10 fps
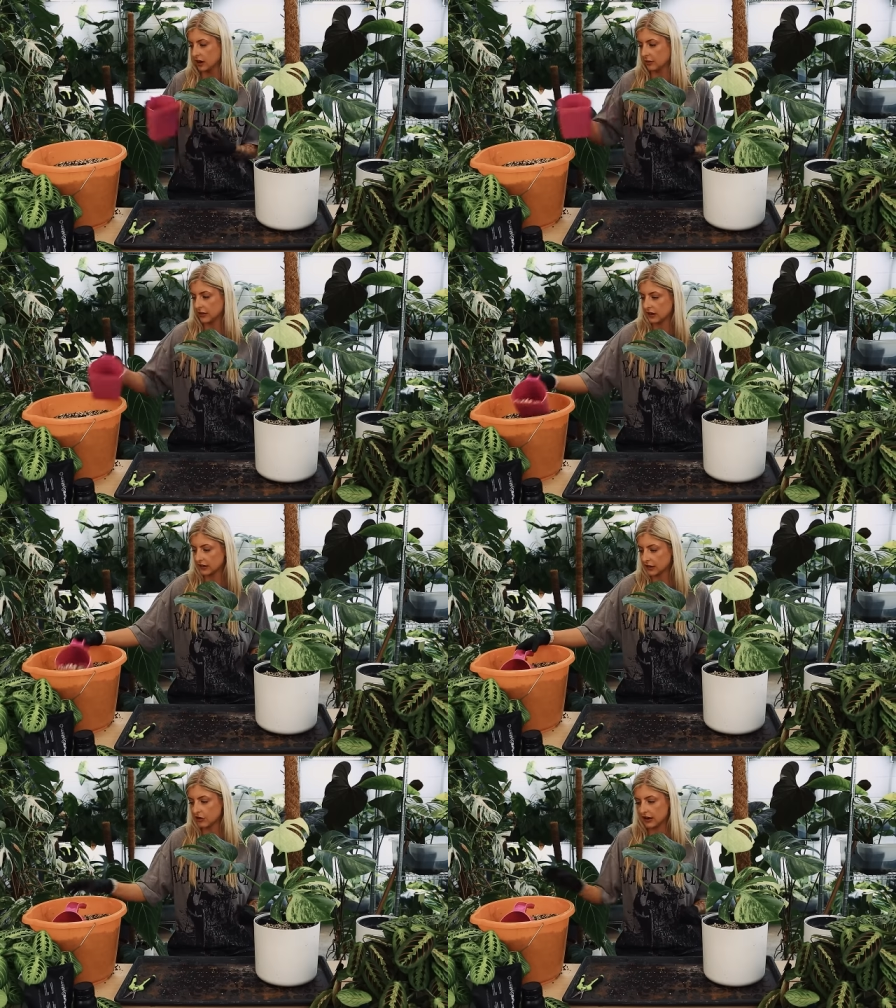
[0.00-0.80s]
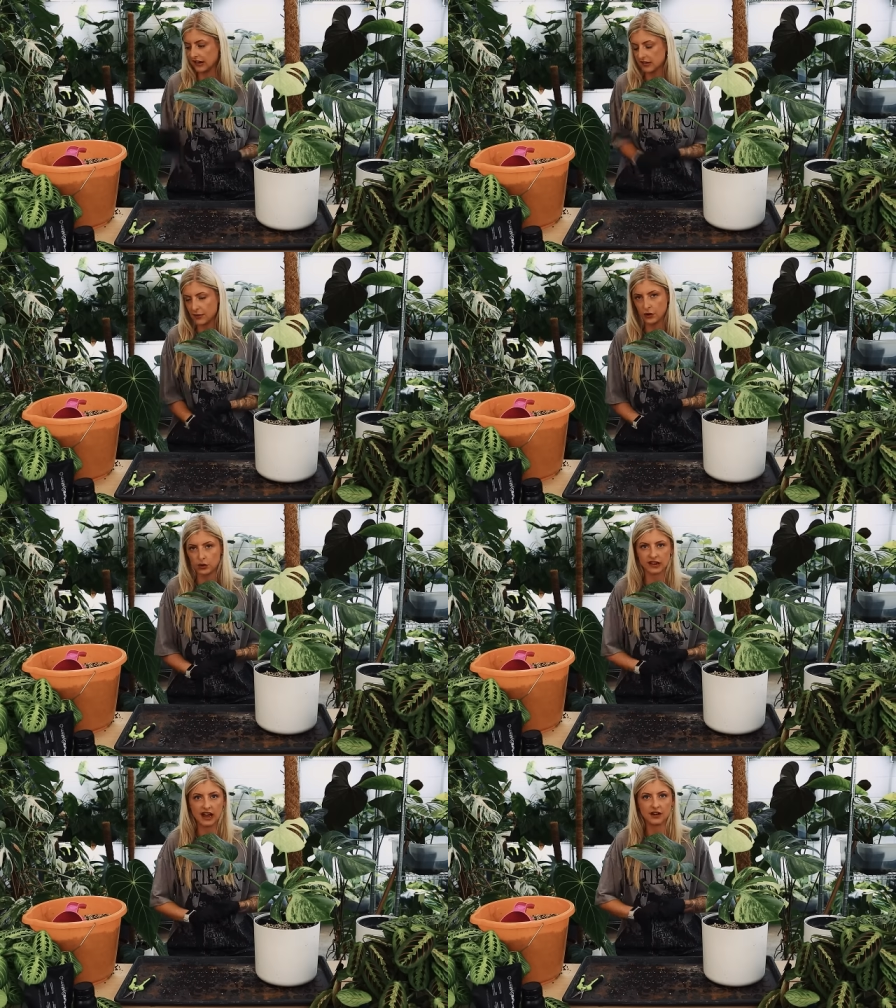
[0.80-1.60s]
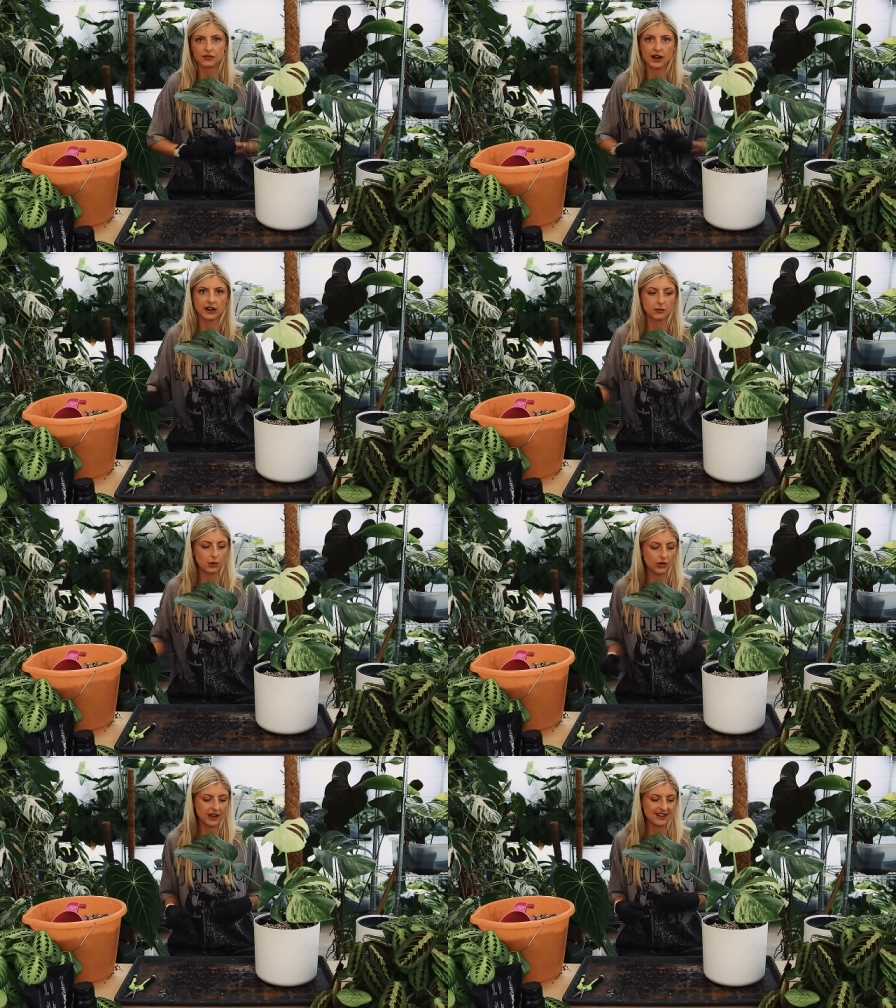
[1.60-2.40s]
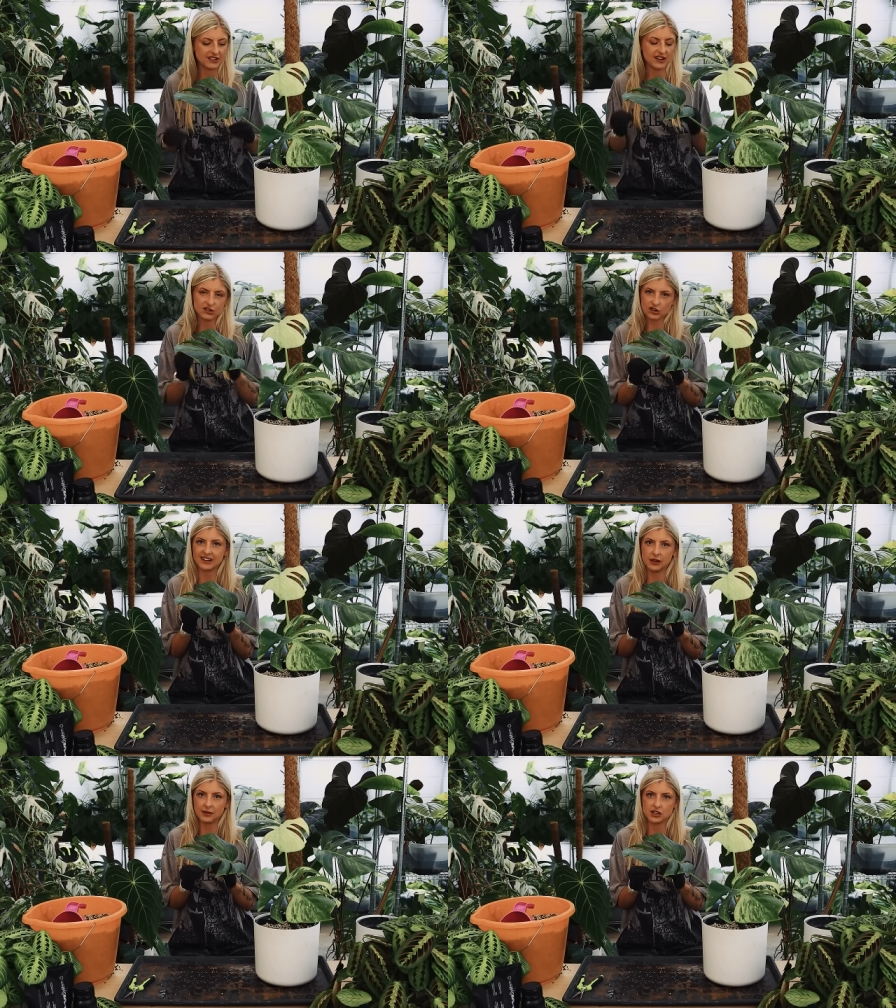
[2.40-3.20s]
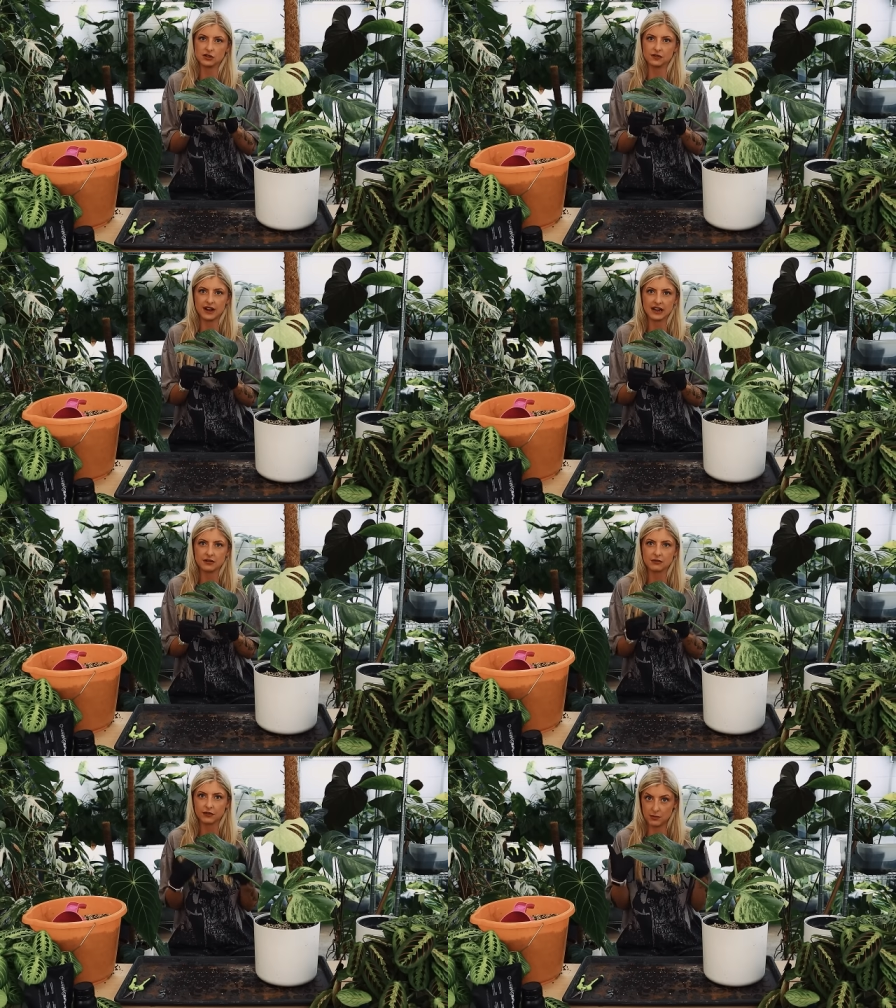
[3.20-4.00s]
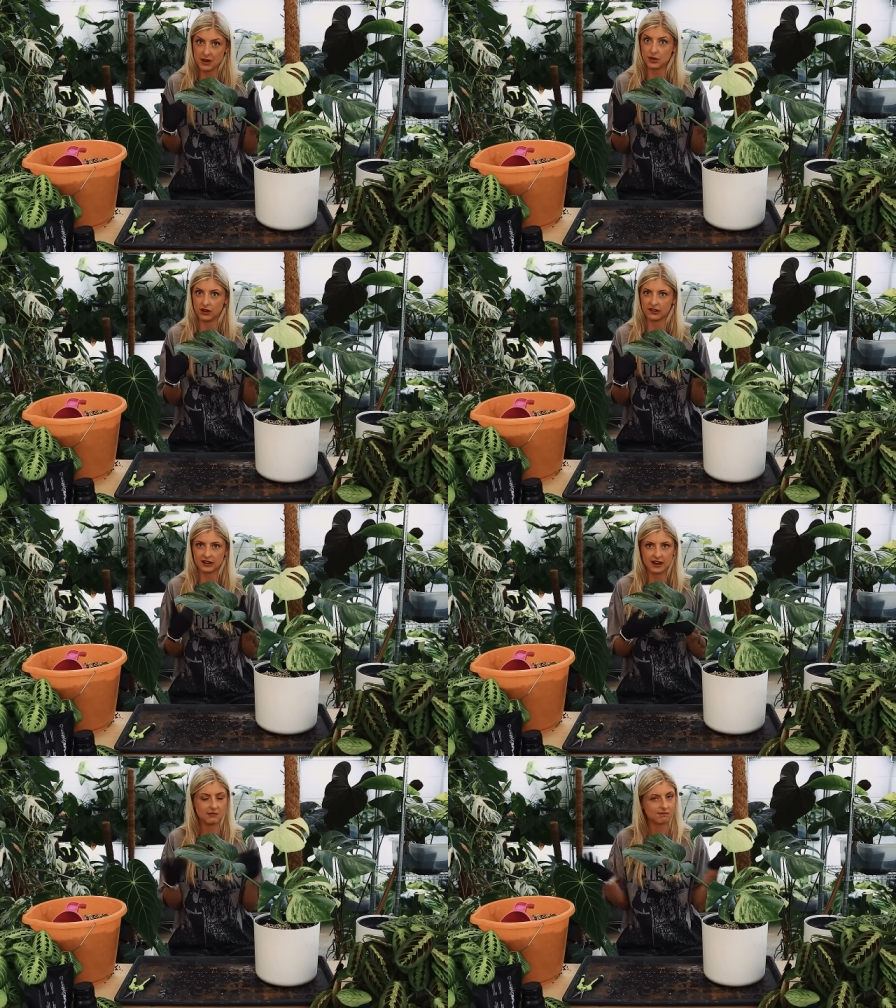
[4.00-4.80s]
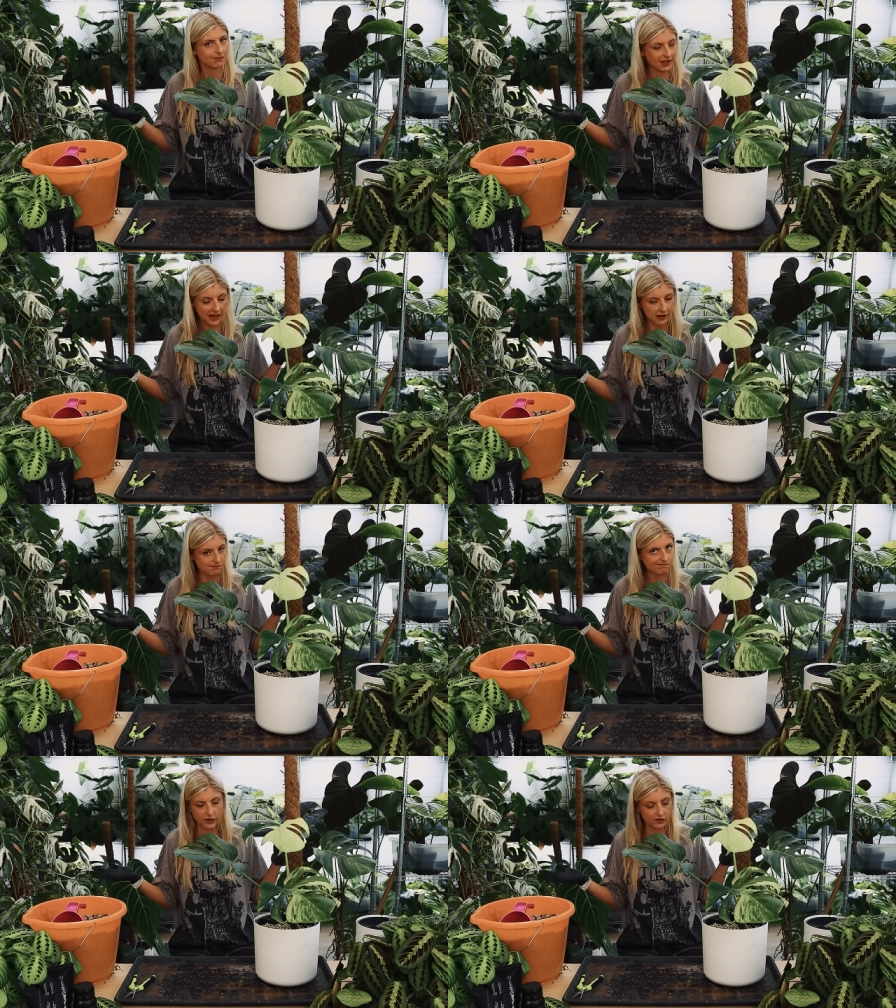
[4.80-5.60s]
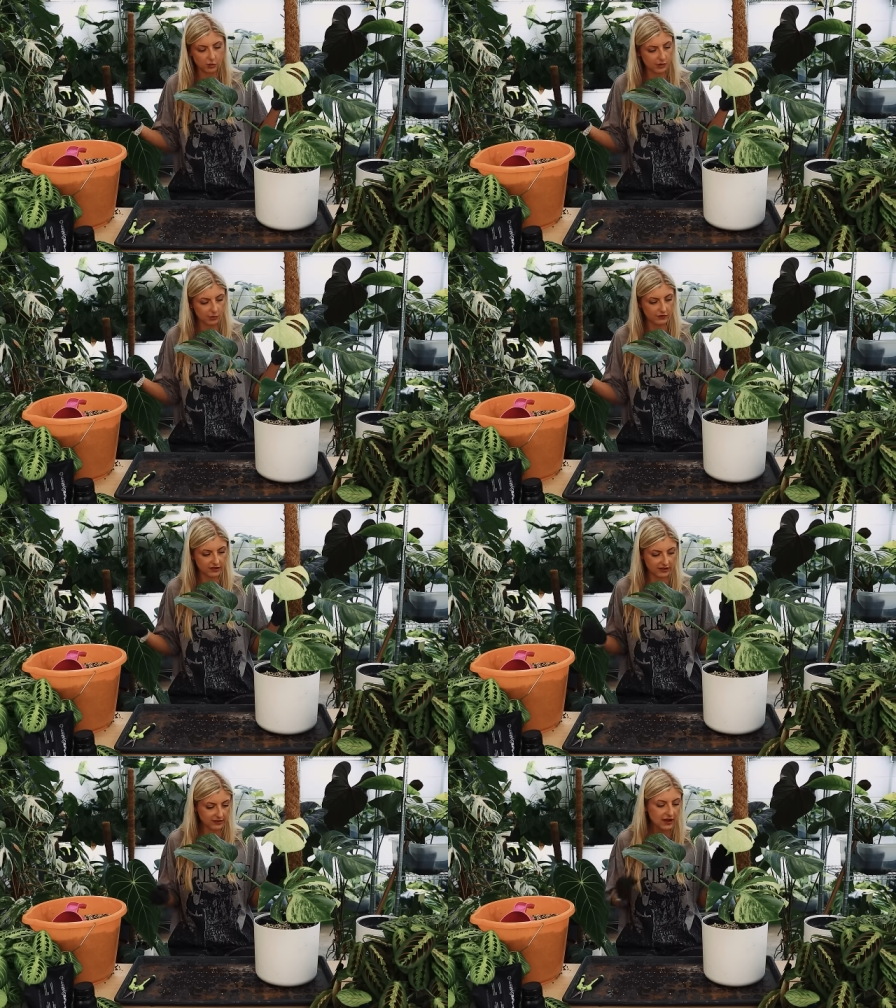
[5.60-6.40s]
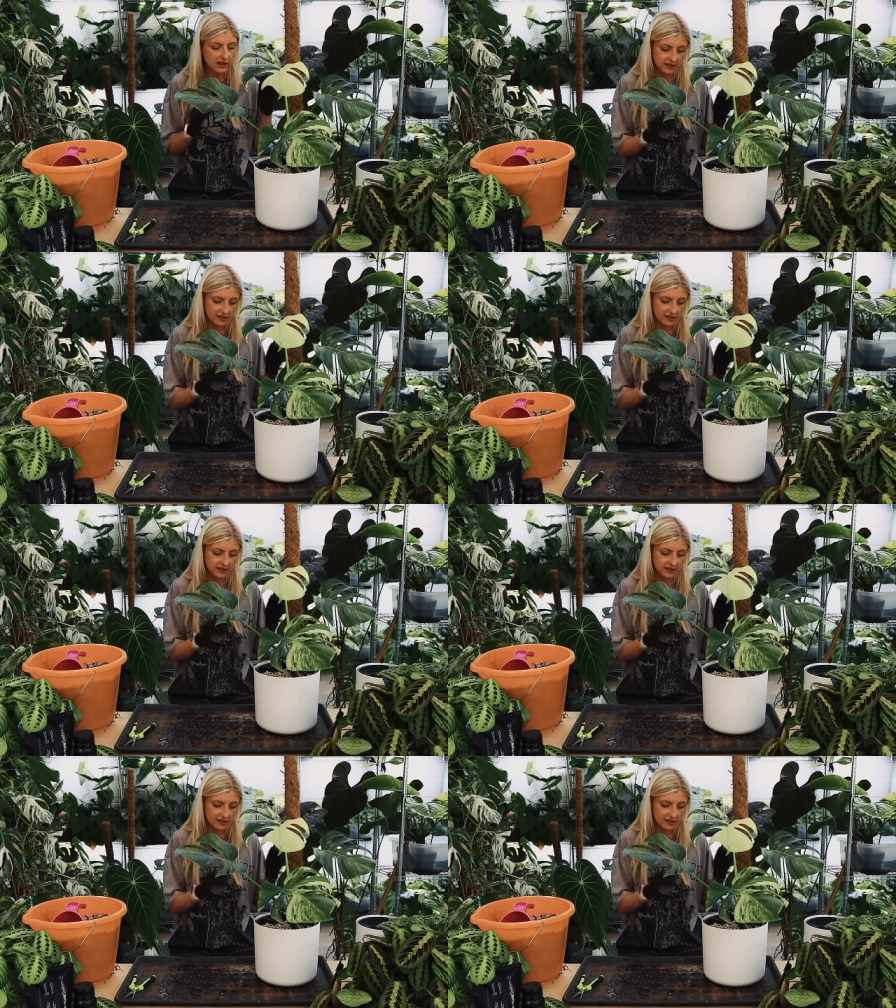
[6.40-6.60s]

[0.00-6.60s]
Um, it, it's a criticism I've always had of regular pon that is is just a little bit too fine for me personally. Again, it's what your preference is.